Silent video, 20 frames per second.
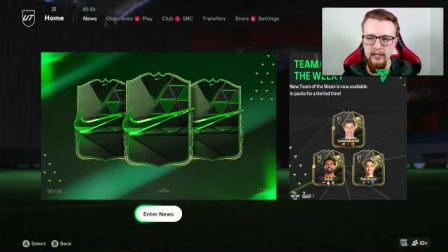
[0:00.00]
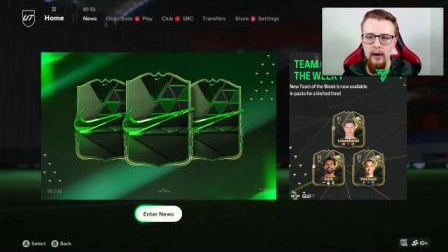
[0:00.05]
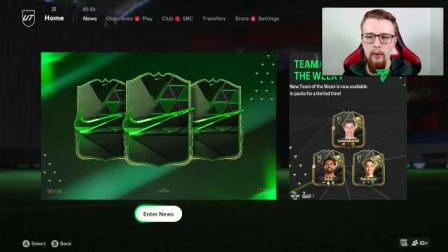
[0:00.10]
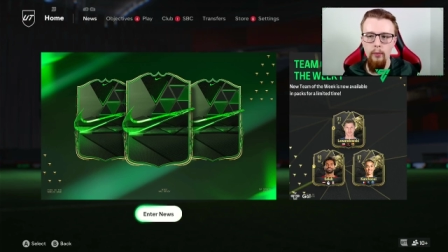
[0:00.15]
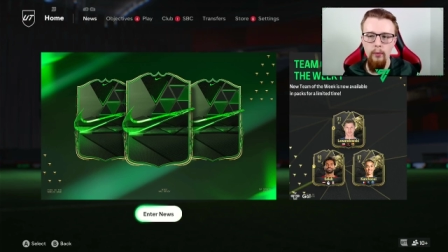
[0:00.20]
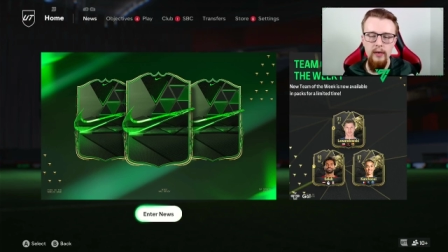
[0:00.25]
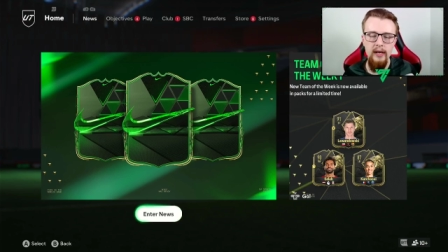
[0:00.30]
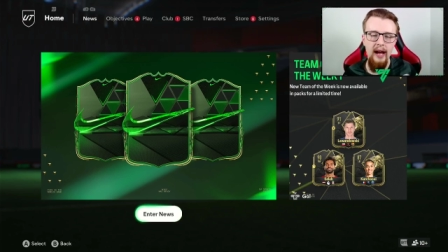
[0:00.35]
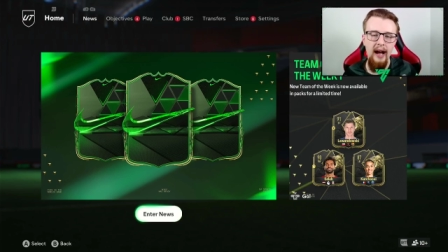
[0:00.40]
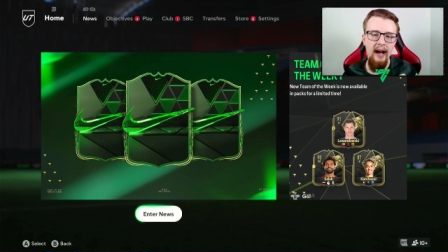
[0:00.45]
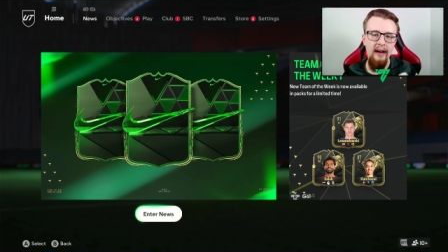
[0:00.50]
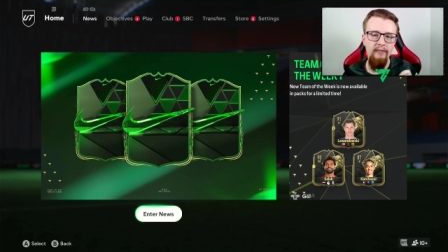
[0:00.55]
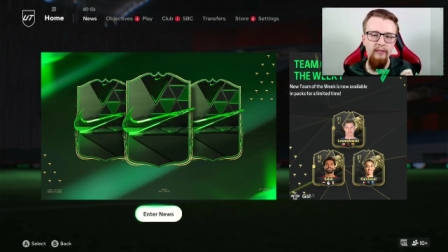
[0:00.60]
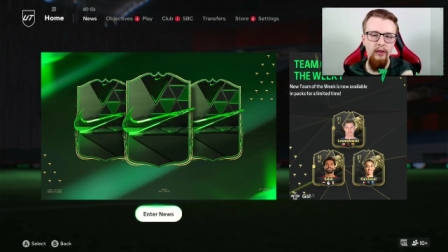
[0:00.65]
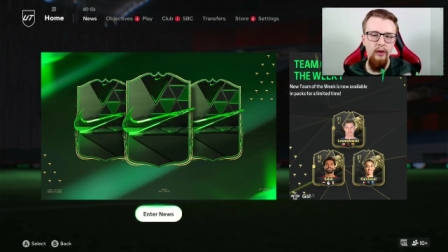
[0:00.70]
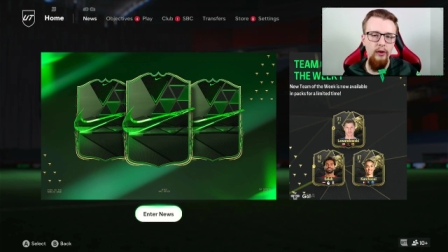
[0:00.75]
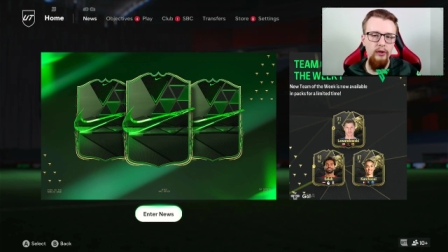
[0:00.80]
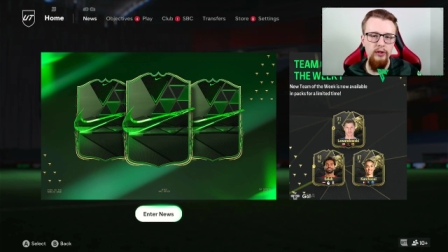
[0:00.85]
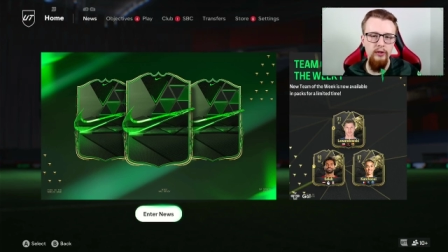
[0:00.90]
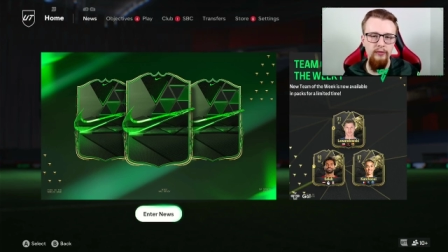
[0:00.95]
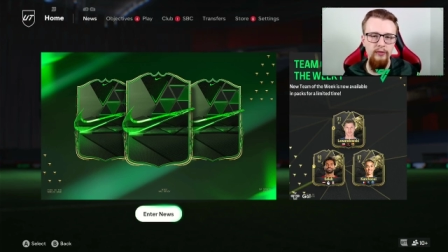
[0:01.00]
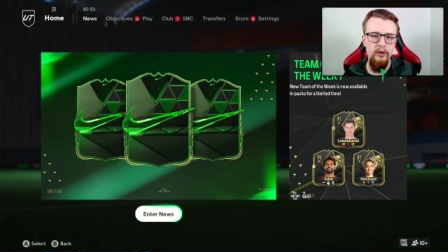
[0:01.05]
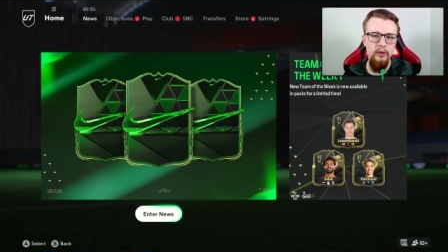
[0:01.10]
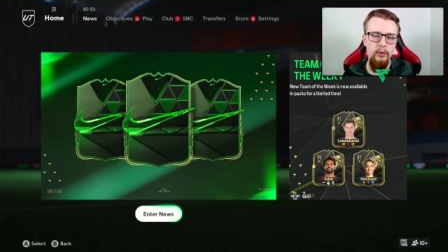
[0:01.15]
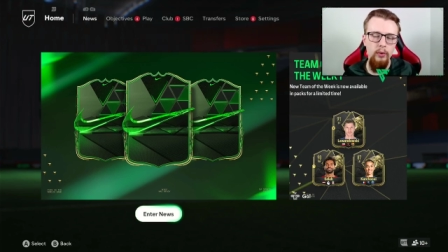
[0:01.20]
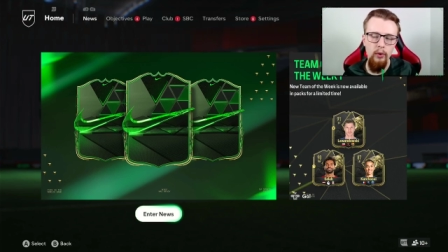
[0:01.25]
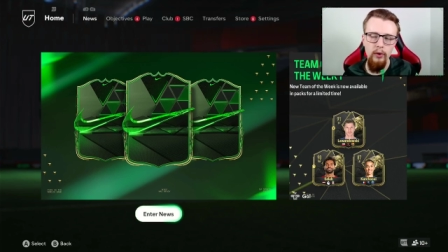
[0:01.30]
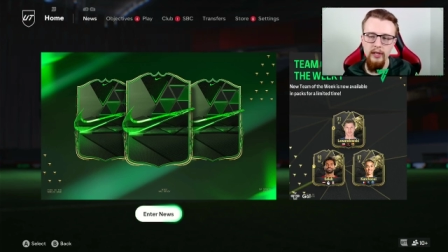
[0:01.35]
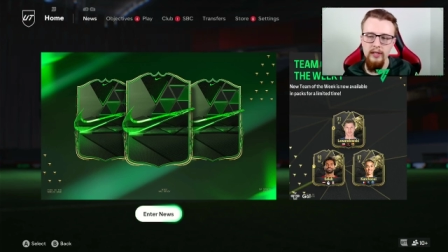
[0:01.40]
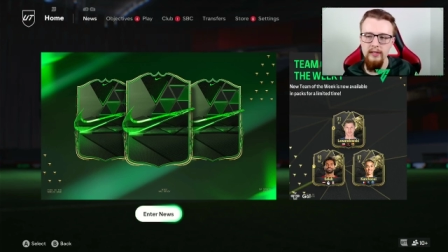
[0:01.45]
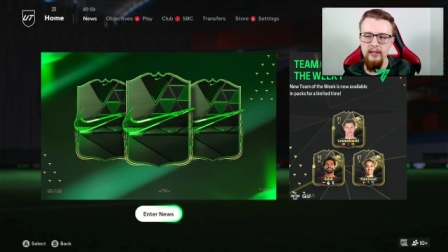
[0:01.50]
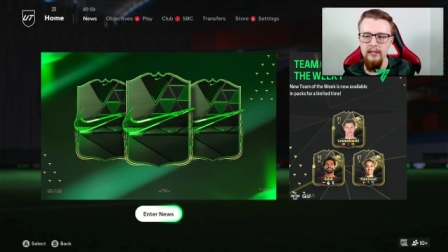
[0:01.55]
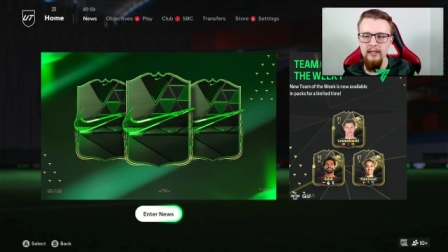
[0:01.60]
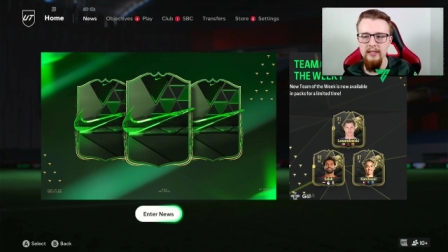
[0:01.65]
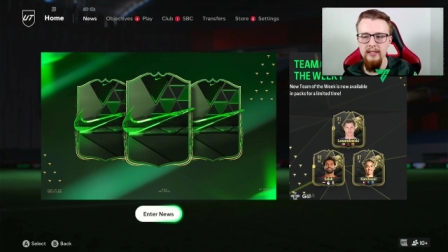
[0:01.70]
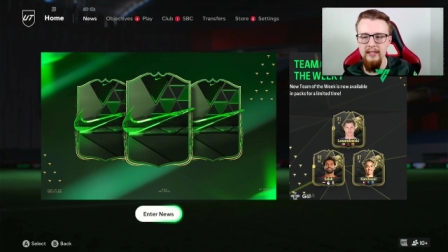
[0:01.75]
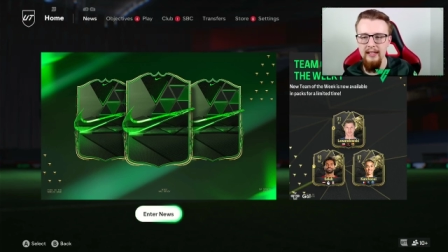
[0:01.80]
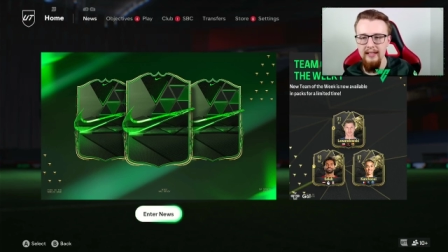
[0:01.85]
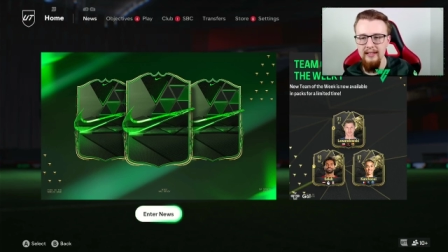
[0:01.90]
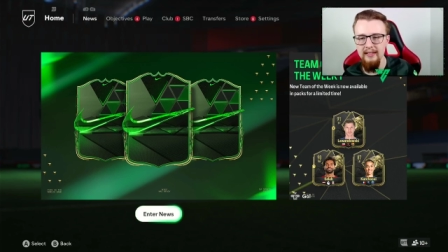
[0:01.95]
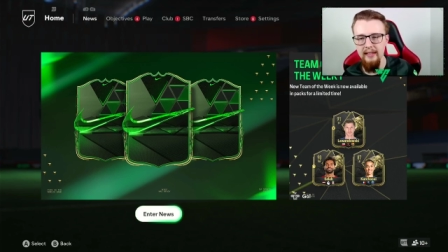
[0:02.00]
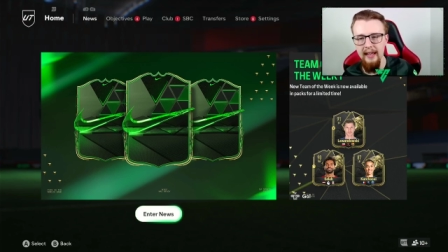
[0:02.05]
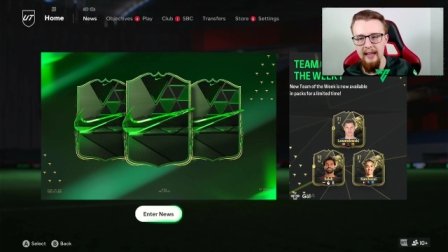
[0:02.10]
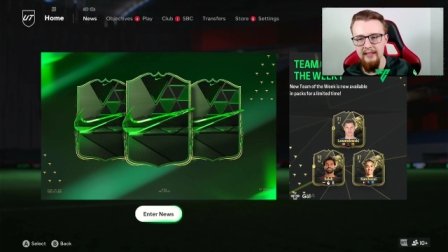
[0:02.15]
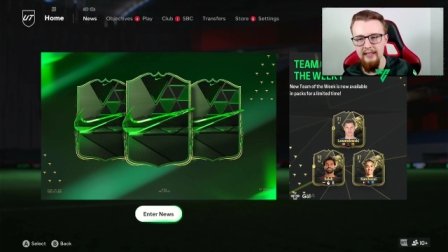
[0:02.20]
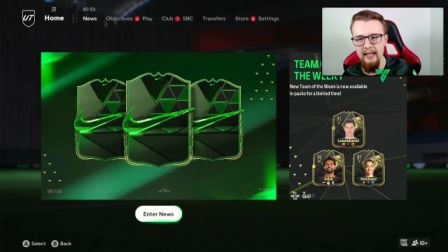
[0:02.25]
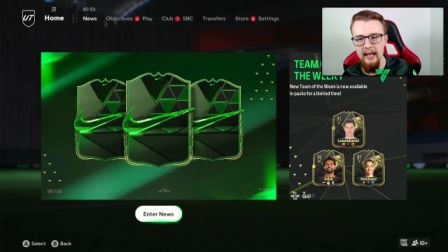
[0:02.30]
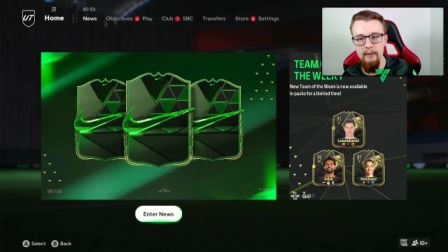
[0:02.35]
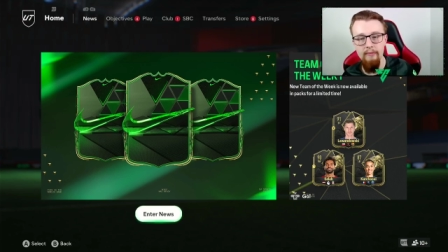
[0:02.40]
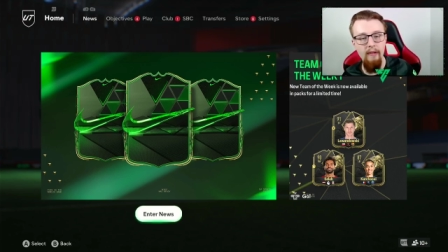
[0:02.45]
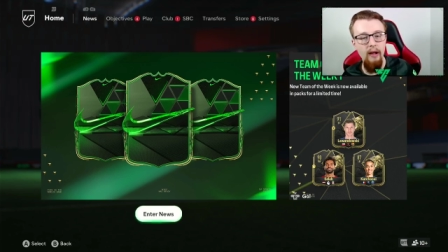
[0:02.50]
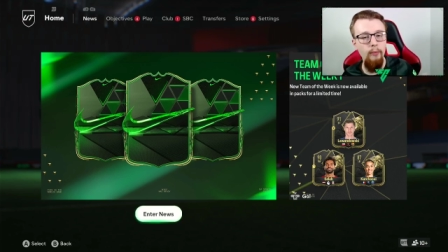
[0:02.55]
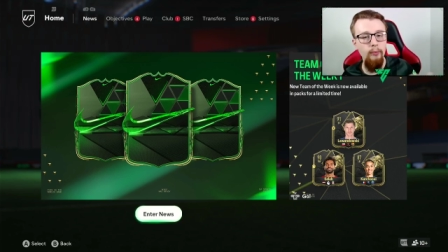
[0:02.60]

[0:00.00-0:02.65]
we have lost a few coins since last time round.